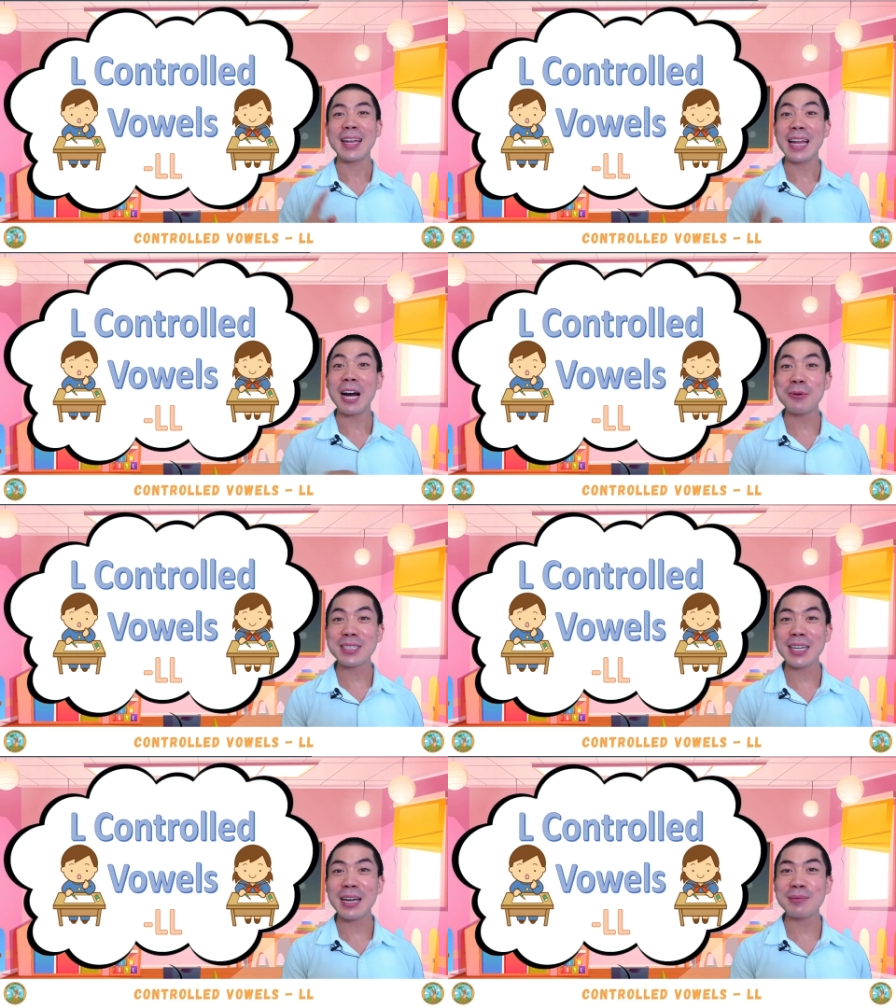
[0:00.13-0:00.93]
Now
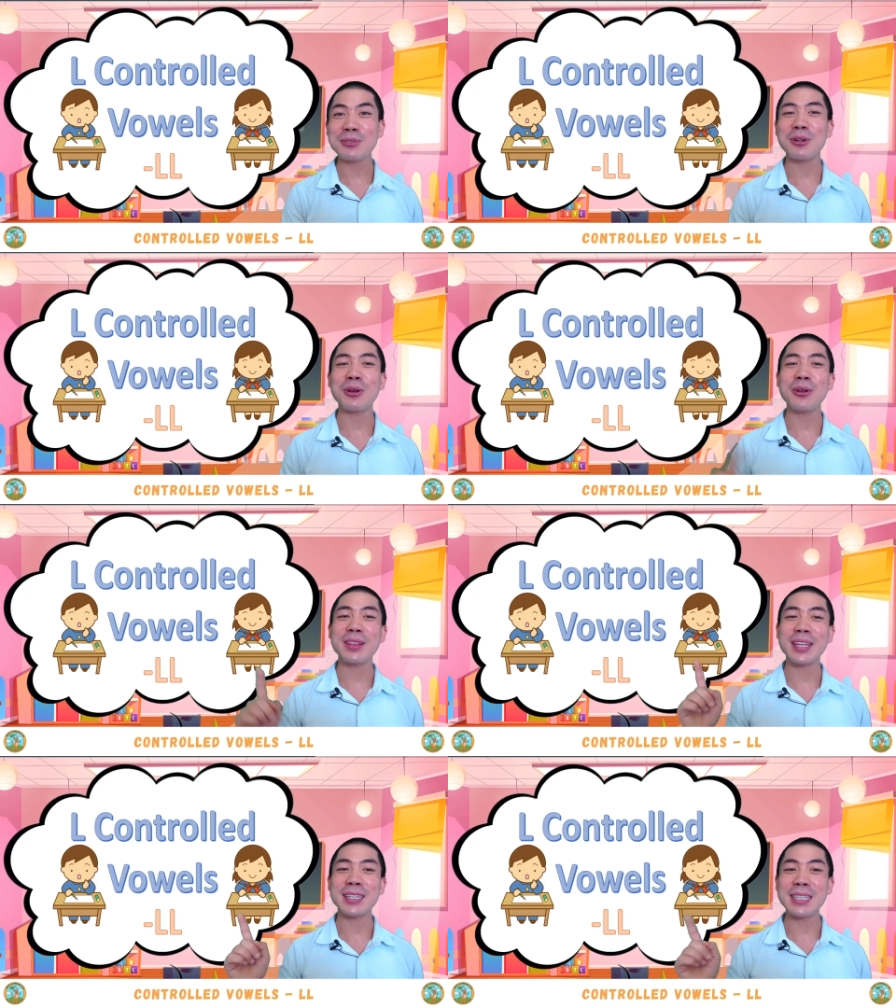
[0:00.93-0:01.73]
it's time to
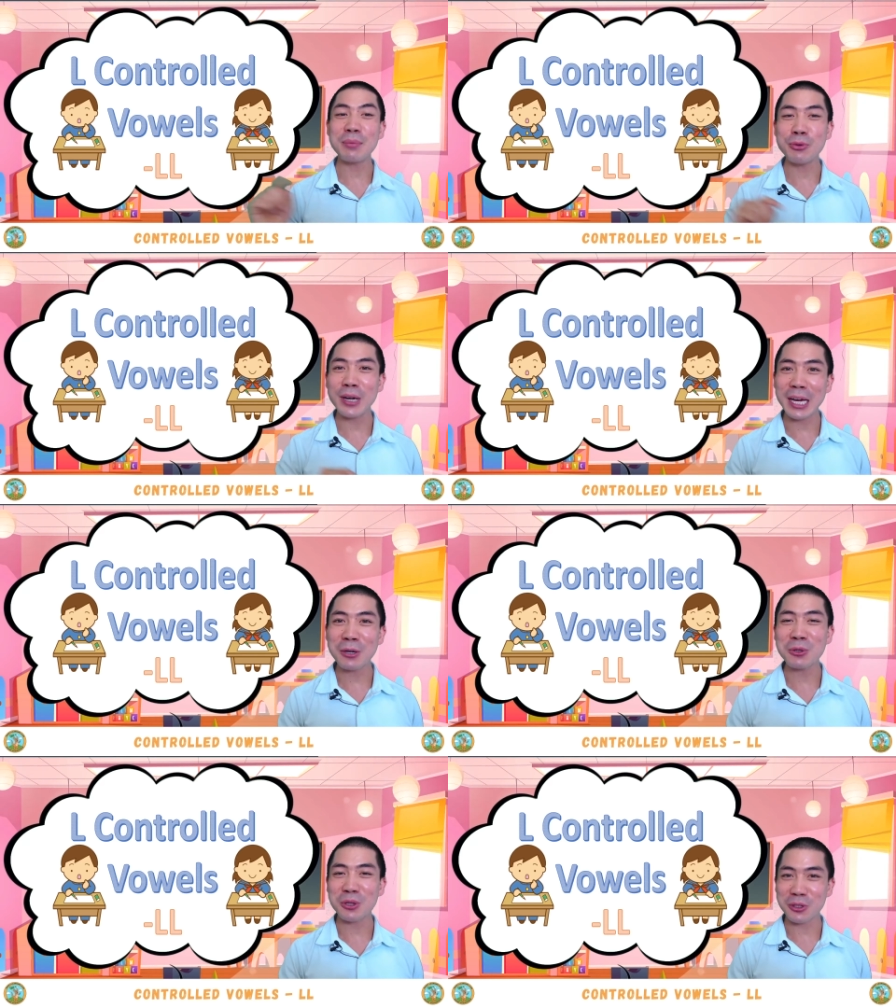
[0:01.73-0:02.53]
learn the double
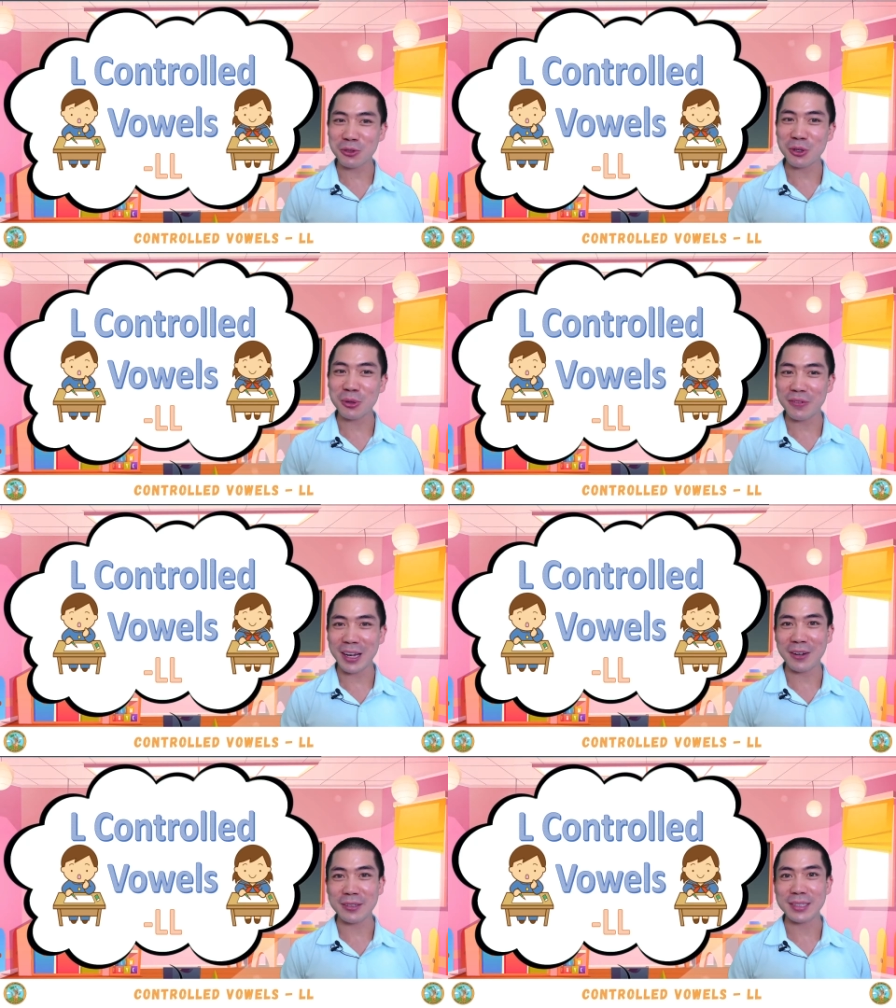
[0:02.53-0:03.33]
L controlled
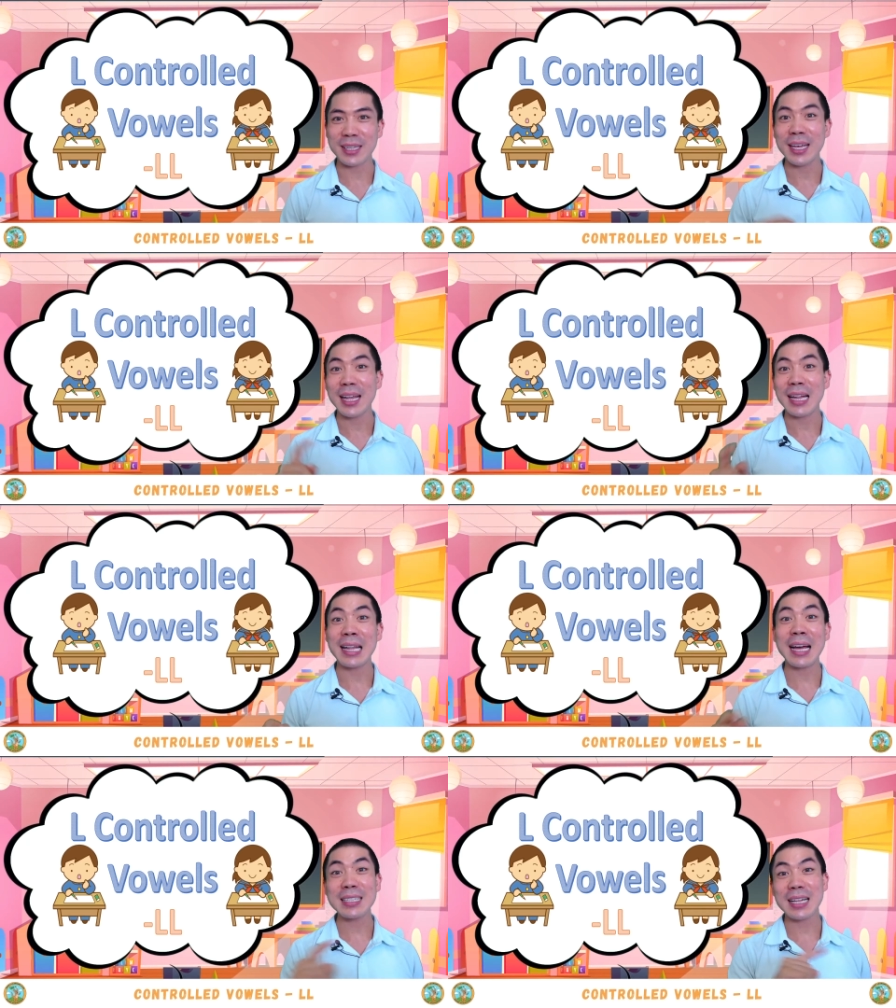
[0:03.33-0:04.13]
vowels.
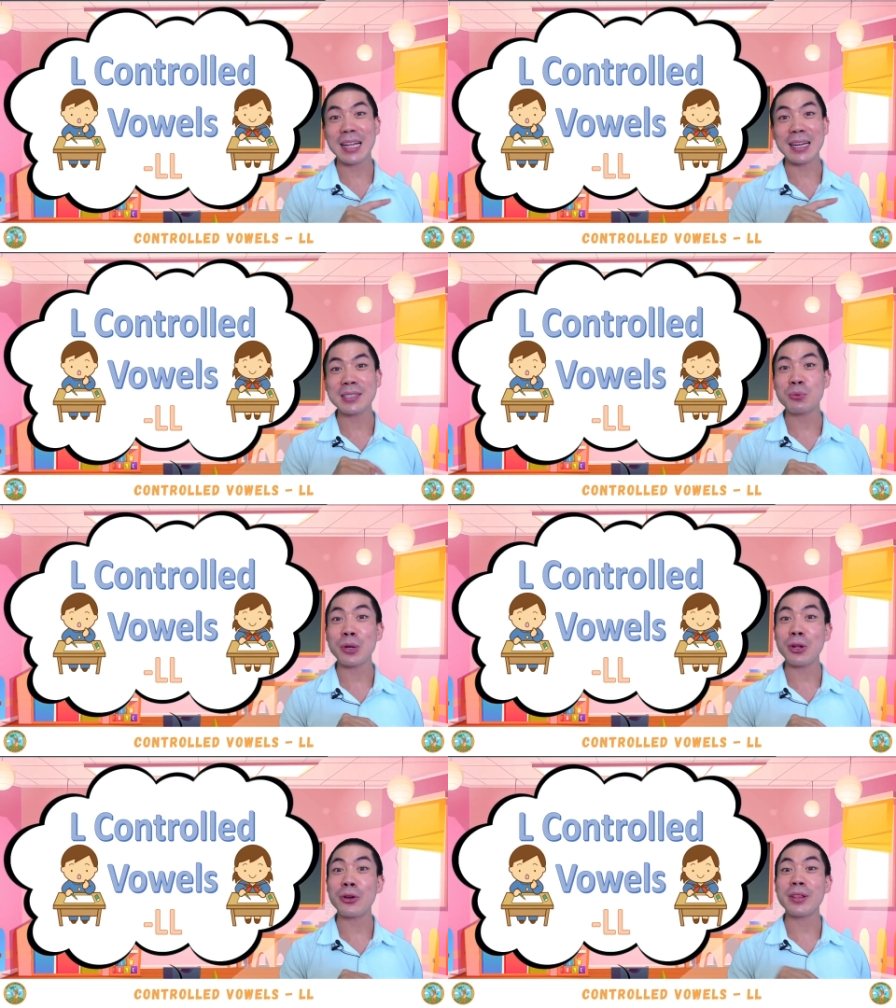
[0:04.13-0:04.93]
Last class,
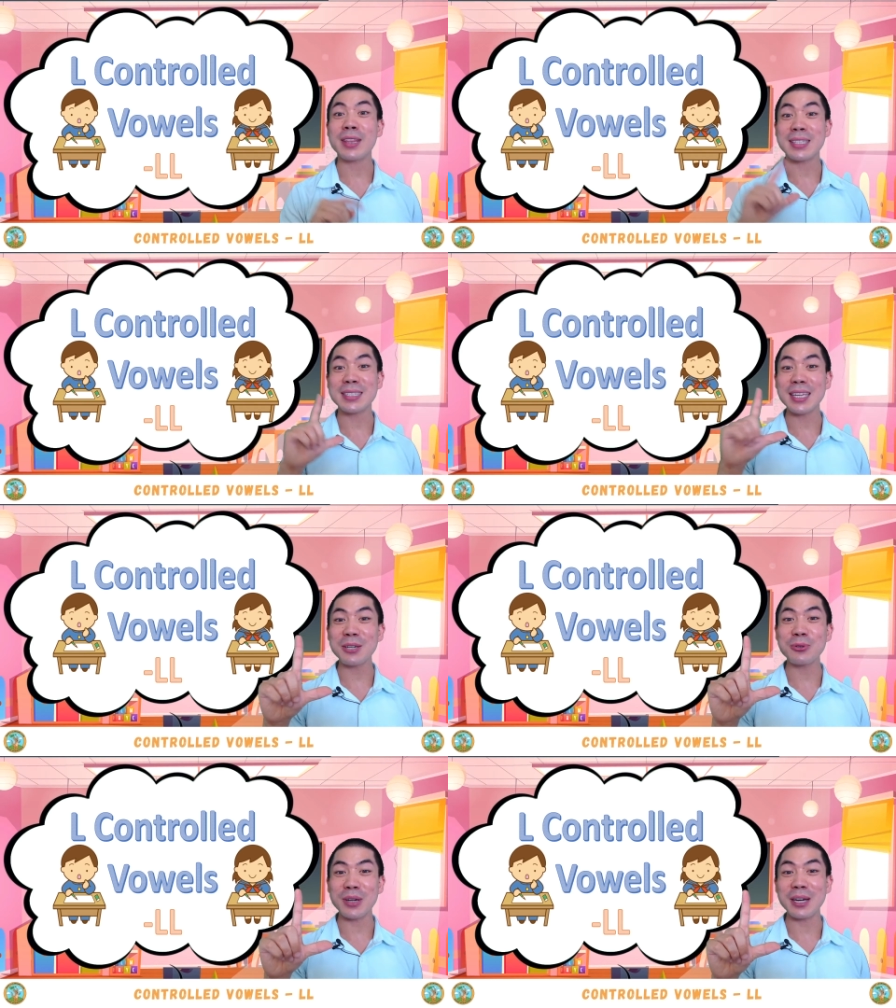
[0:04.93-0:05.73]
we learned the
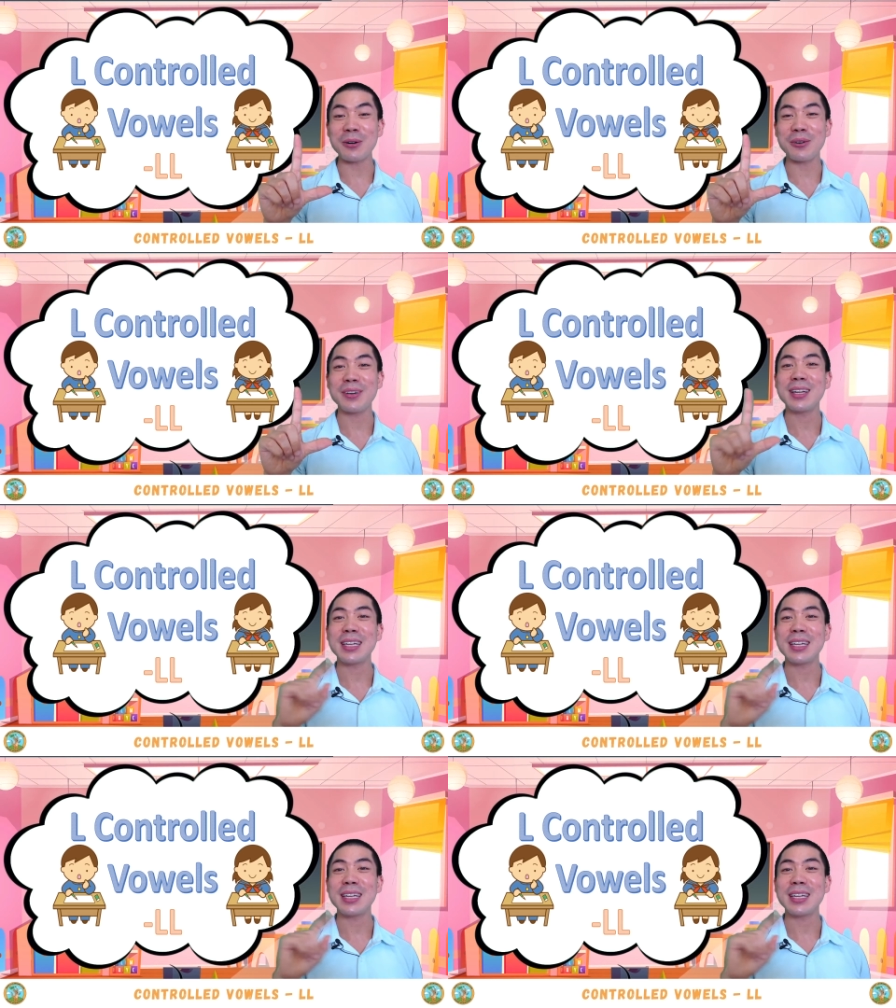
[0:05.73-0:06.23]
single L.